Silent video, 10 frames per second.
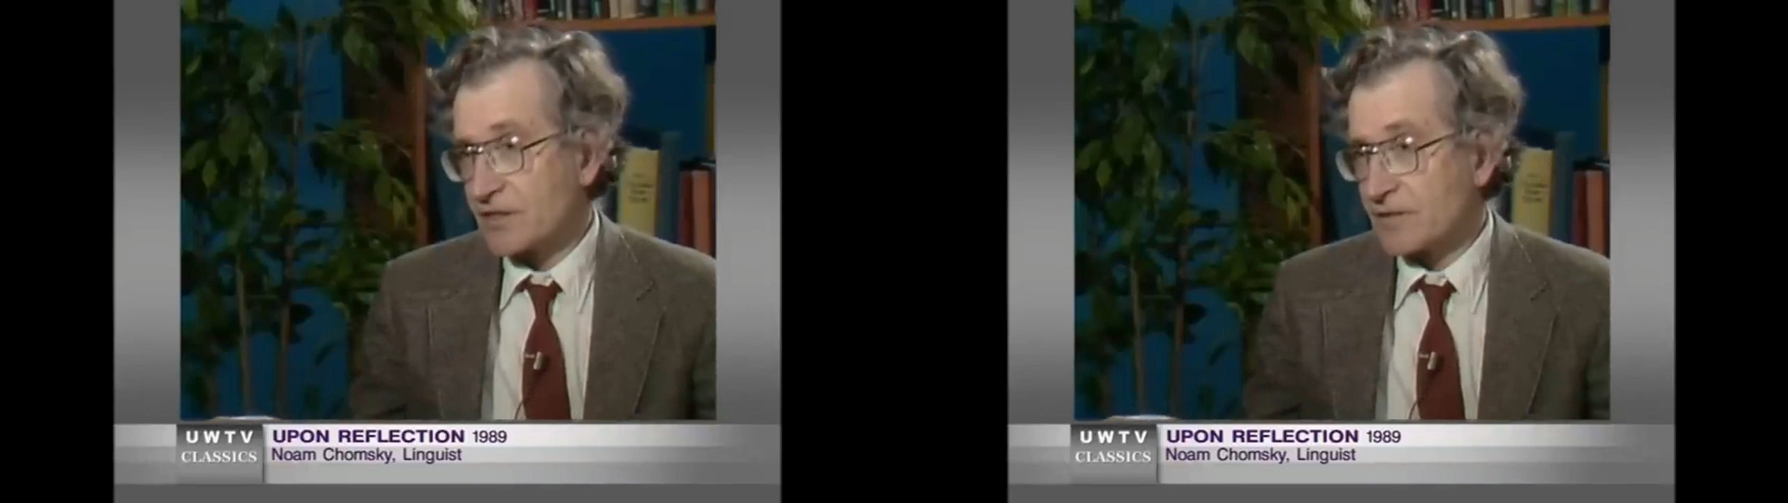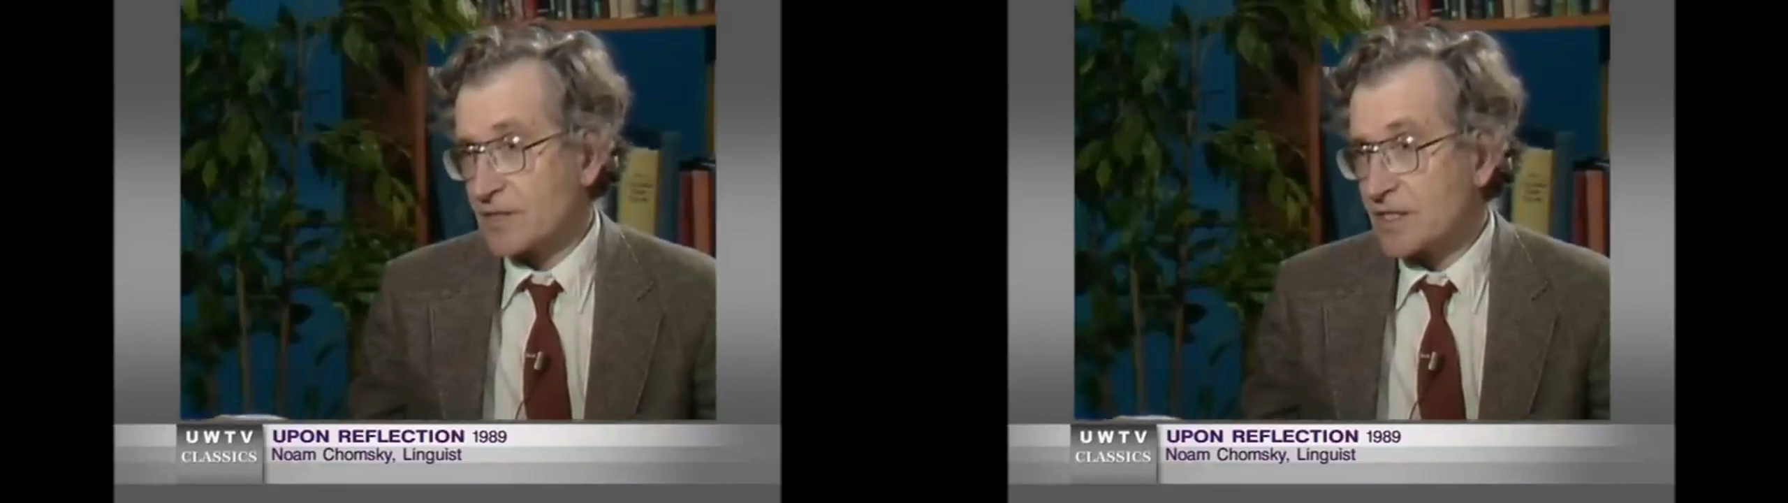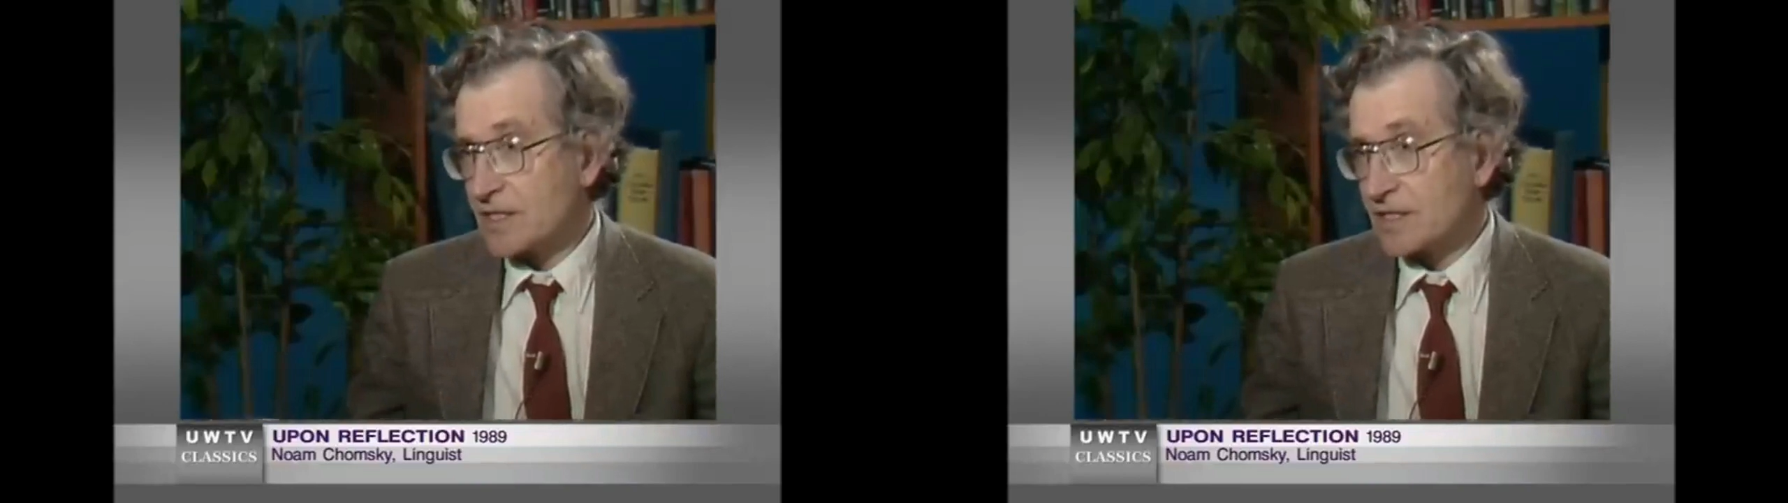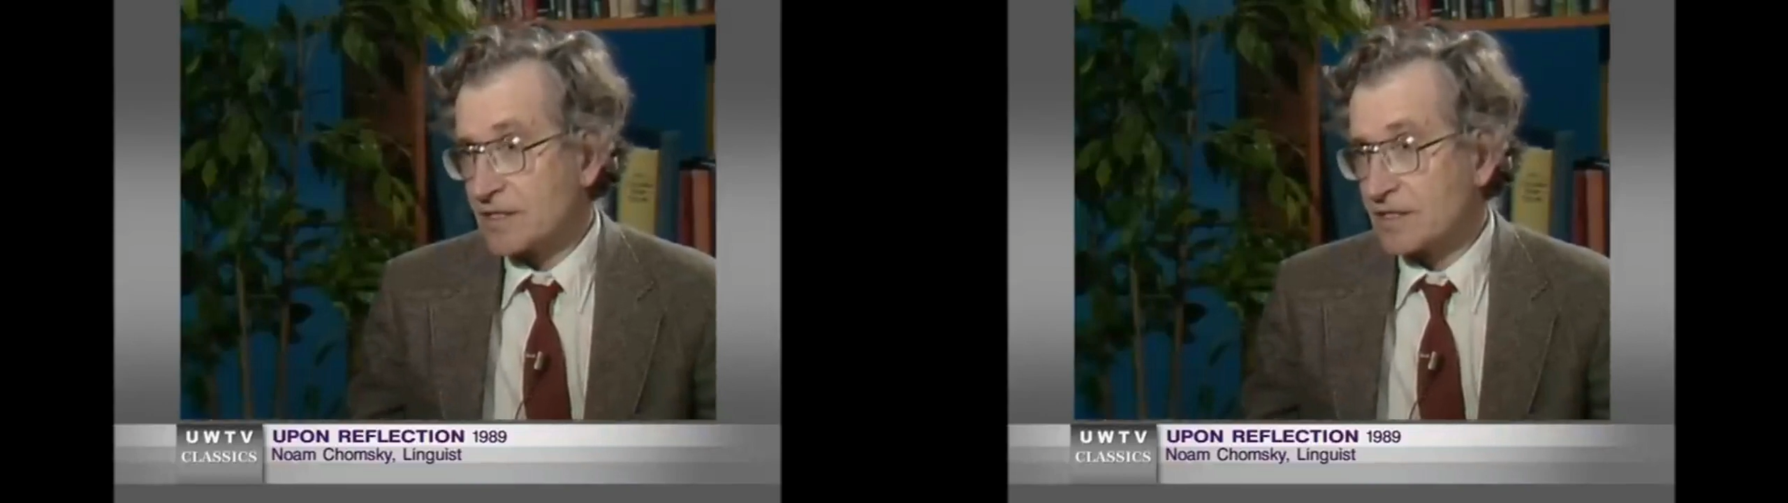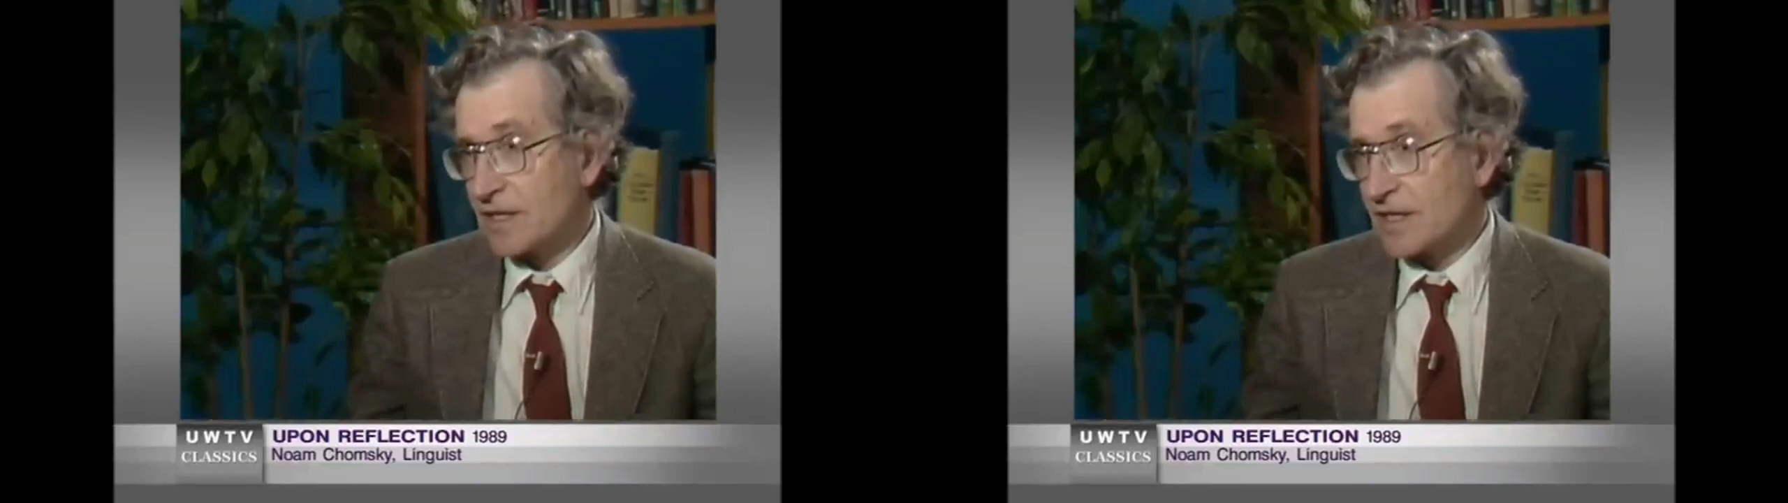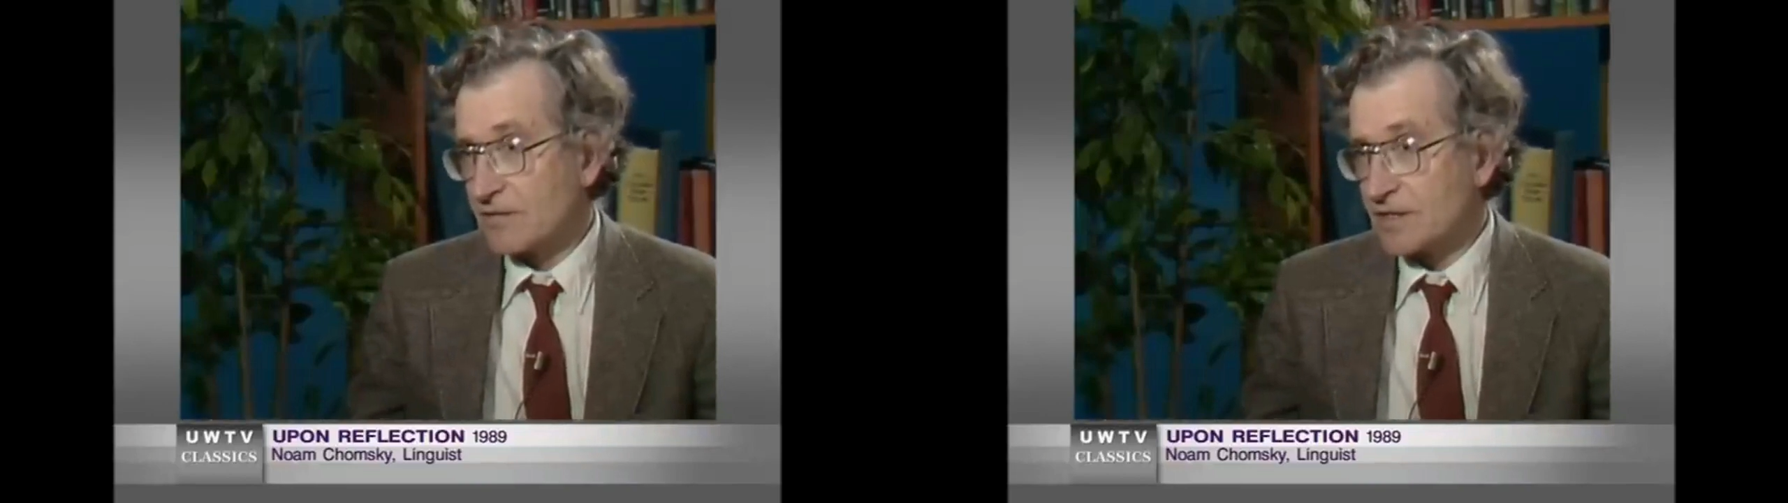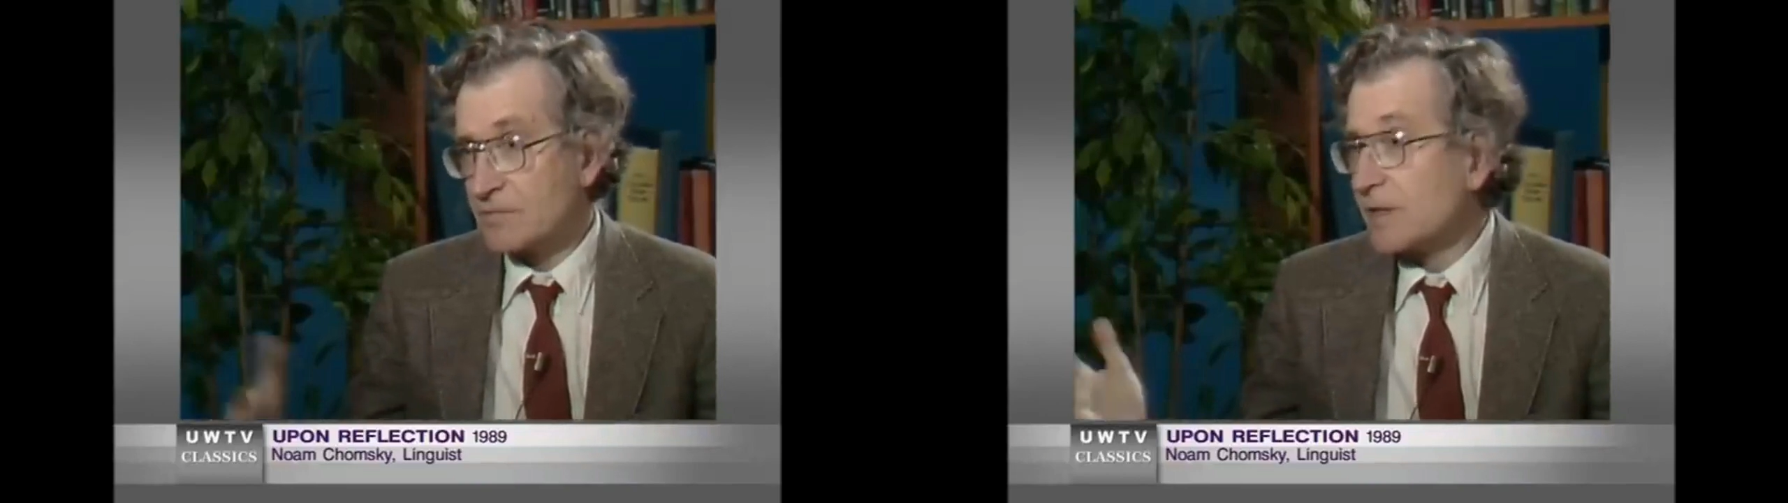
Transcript: homogeneous language.